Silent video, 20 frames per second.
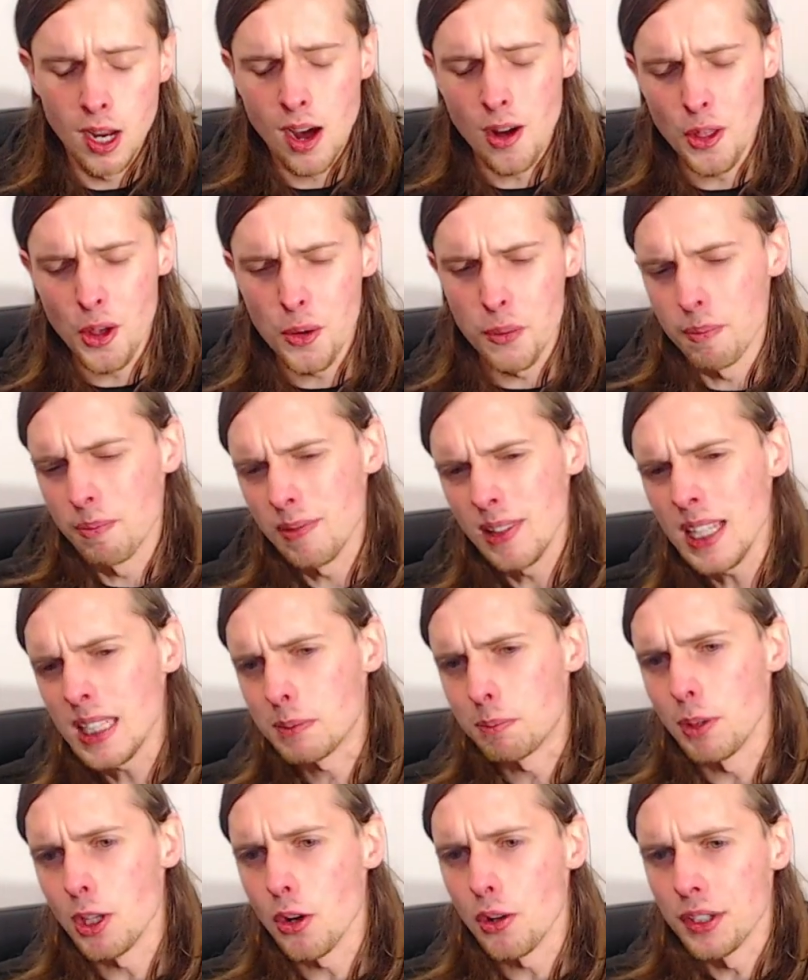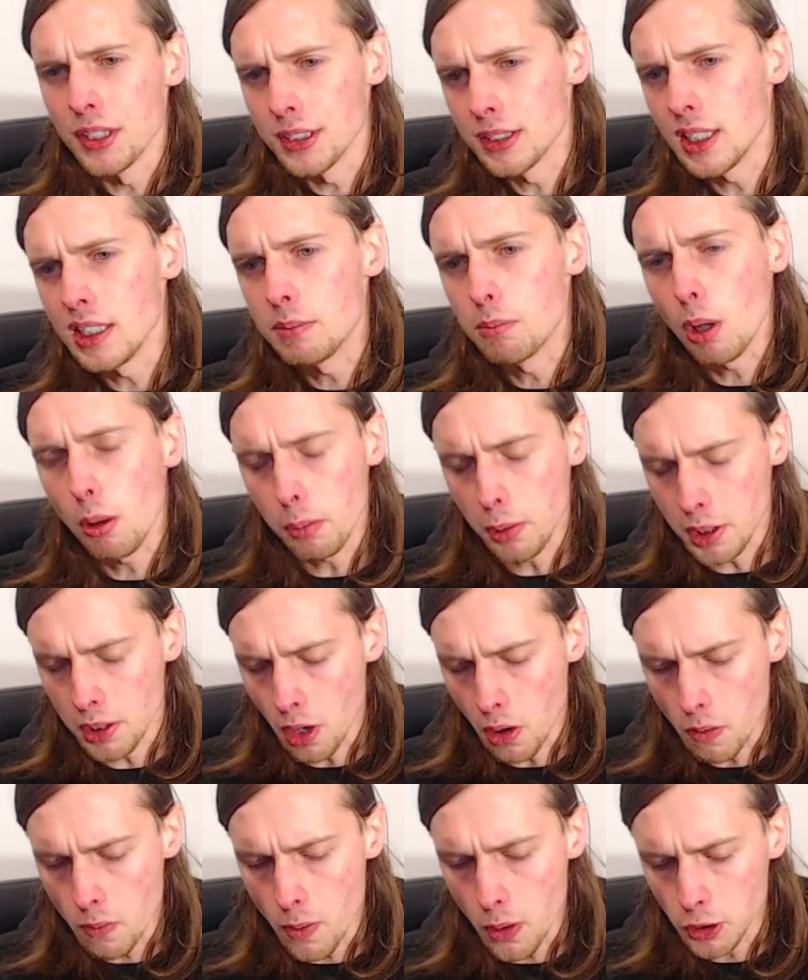although let's be honest, he's probably
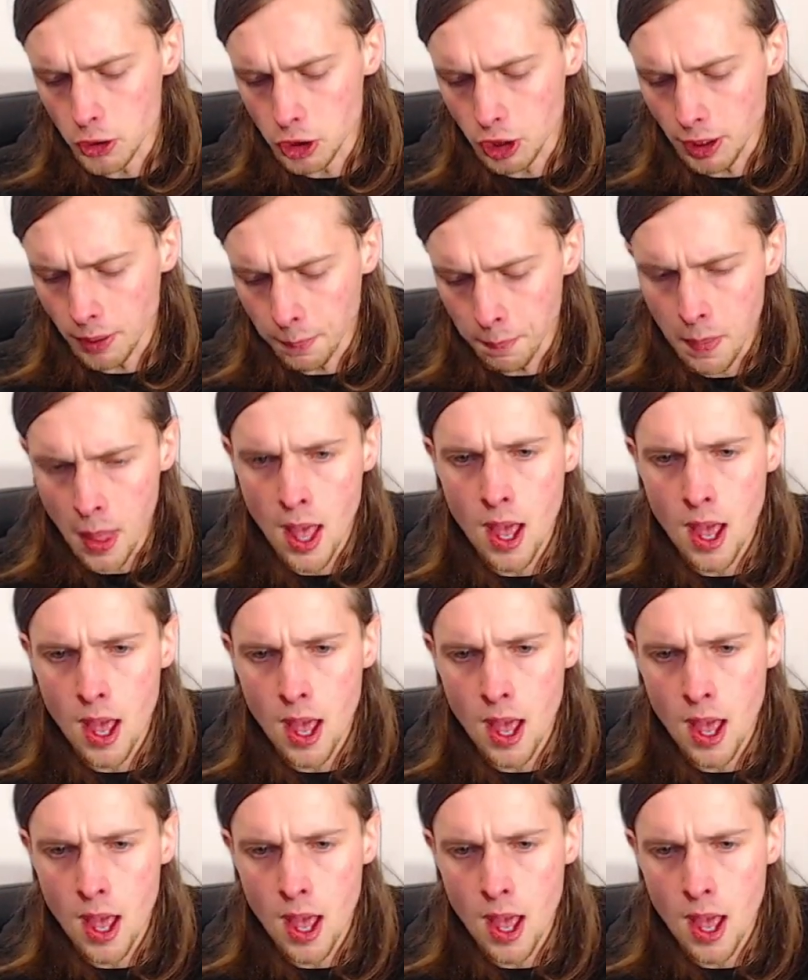not watching.